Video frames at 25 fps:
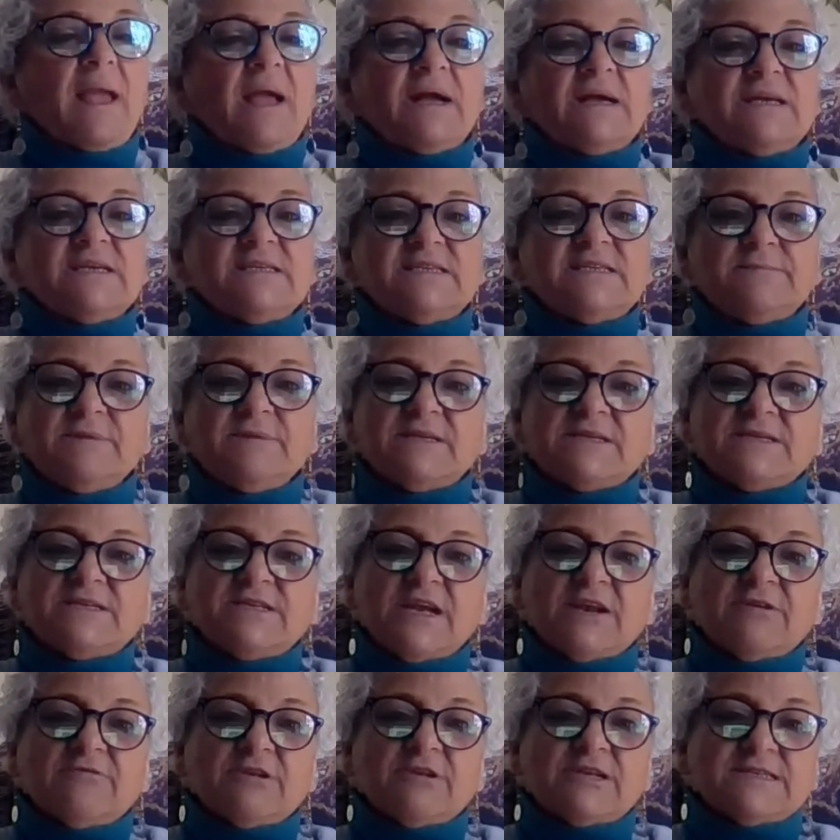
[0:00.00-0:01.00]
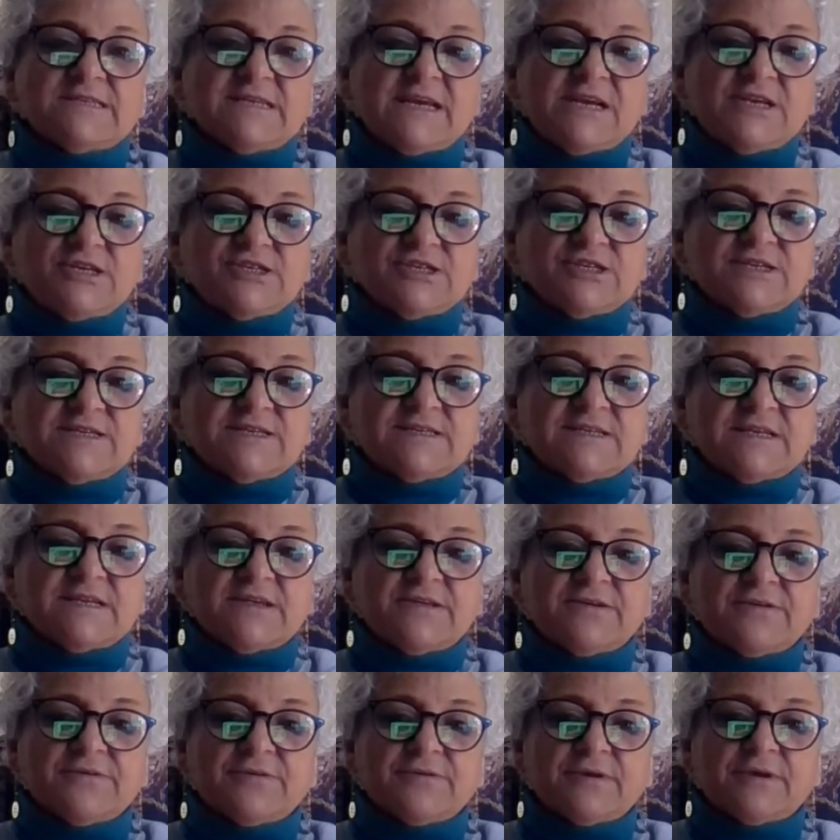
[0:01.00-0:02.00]
Stimulus generalization is
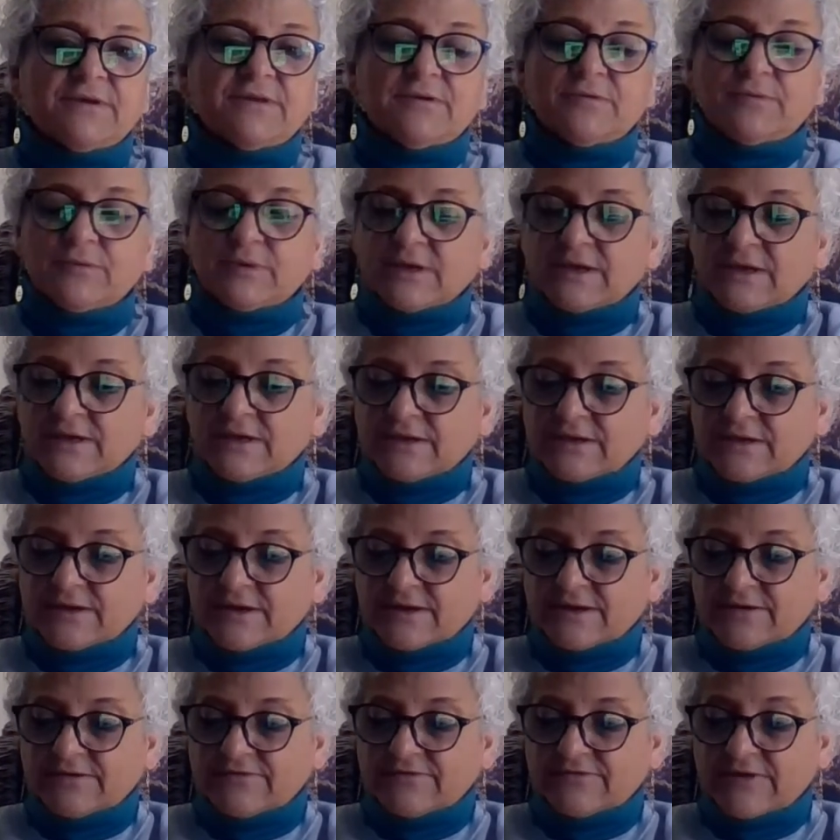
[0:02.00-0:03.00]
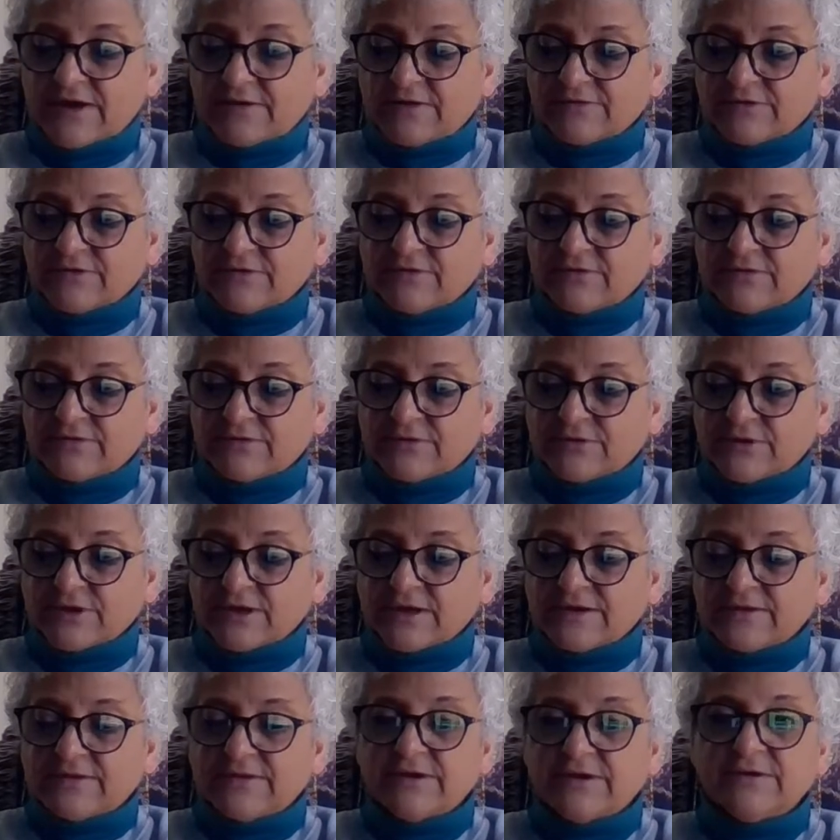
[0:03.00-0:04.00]
another thing that we found in
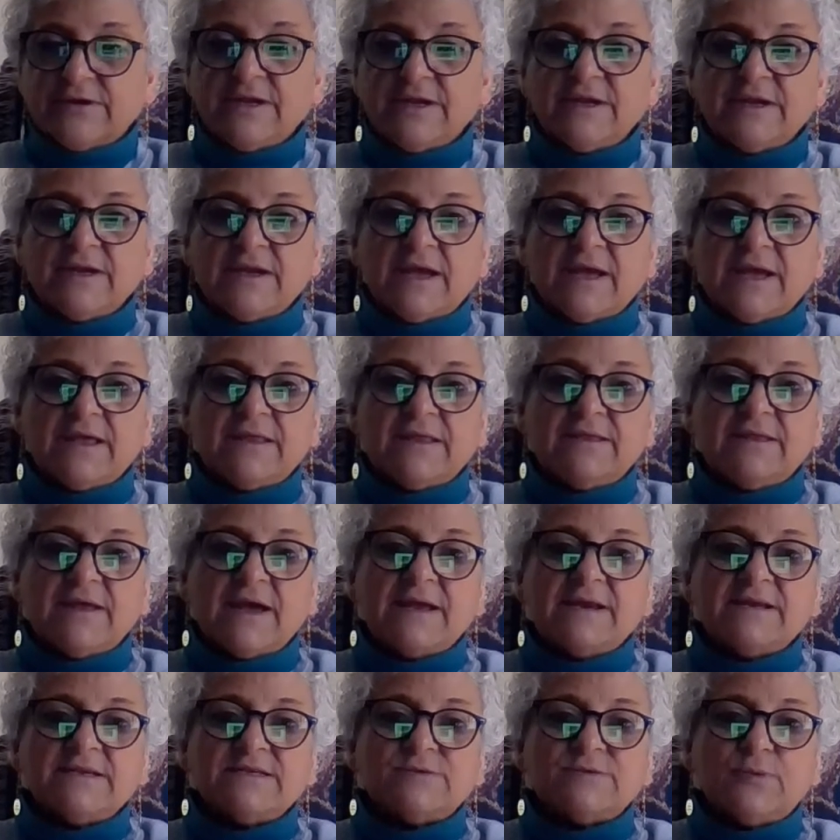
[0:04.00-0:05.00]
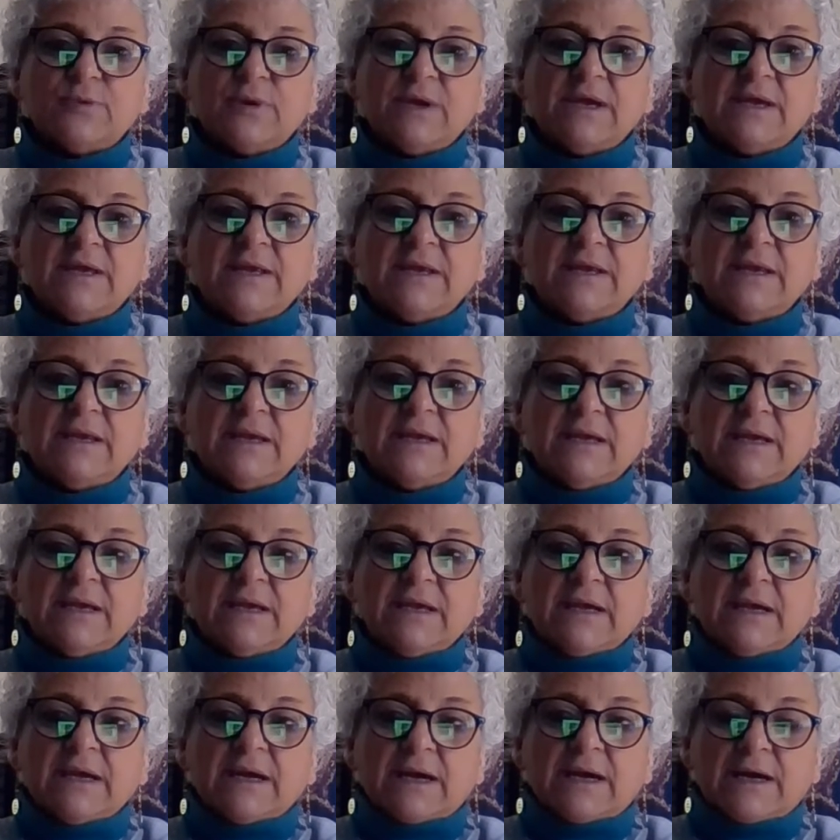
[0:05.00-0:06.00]
learning theory, and that is when
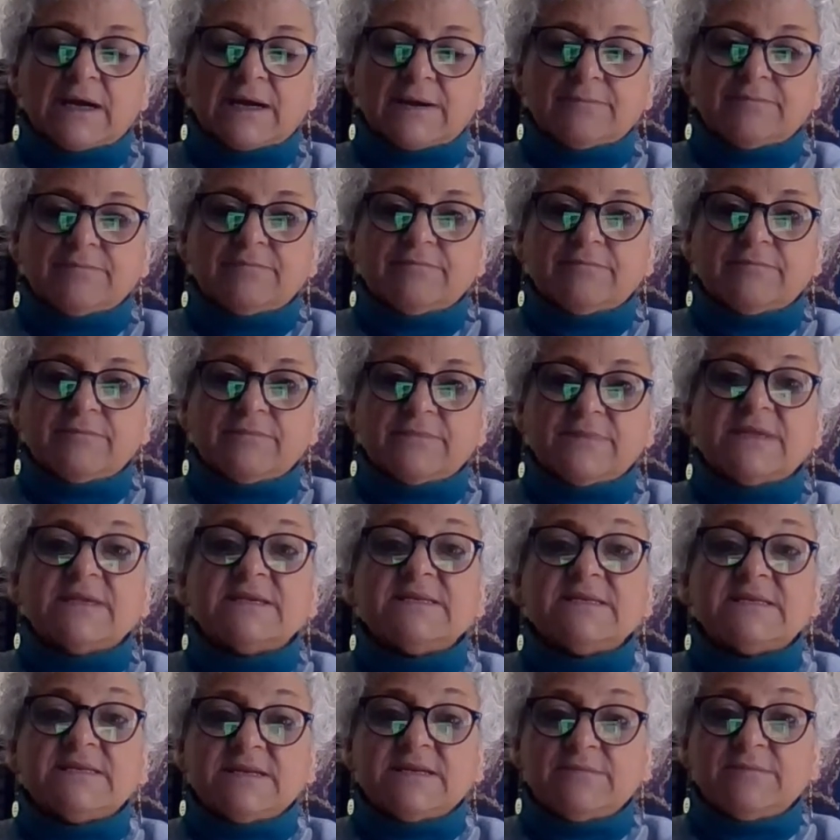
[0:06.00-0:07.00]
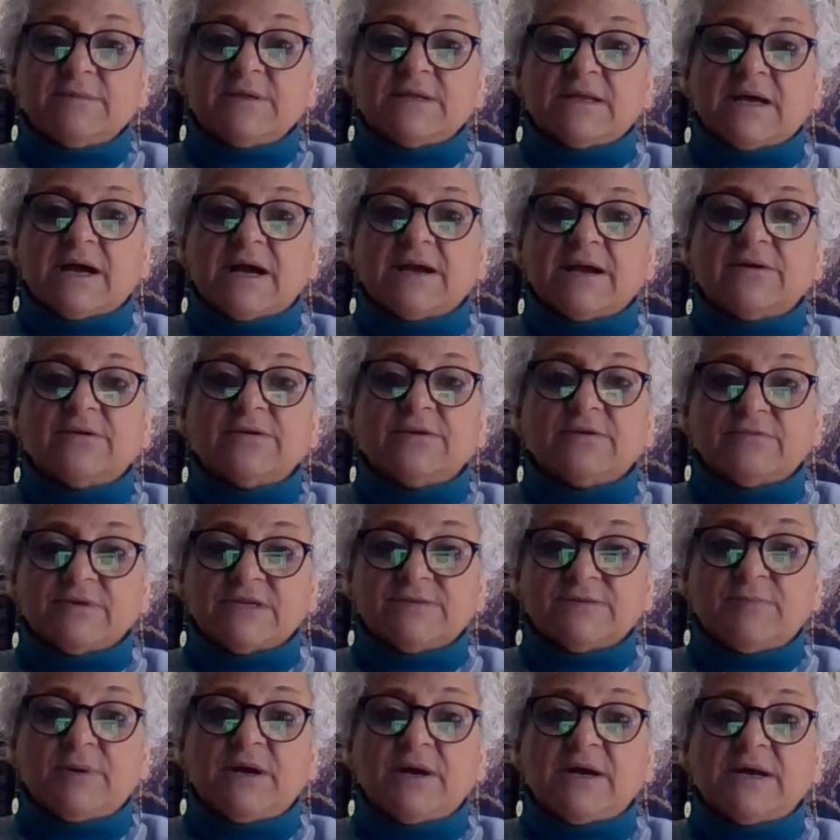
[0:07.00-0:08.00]
the stimuli or the
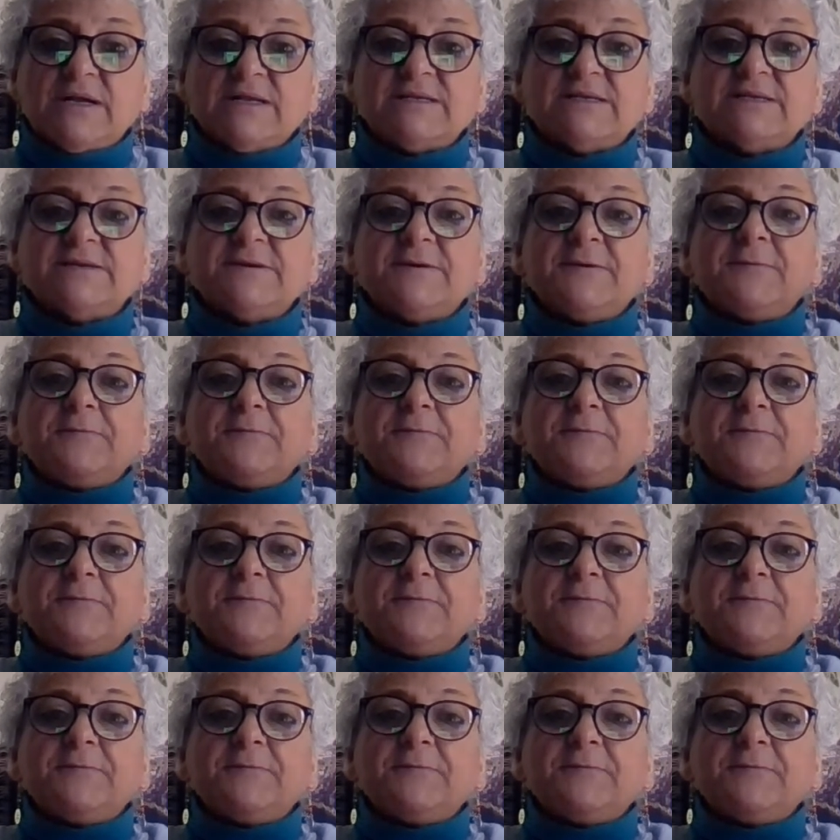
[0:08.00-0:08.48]
response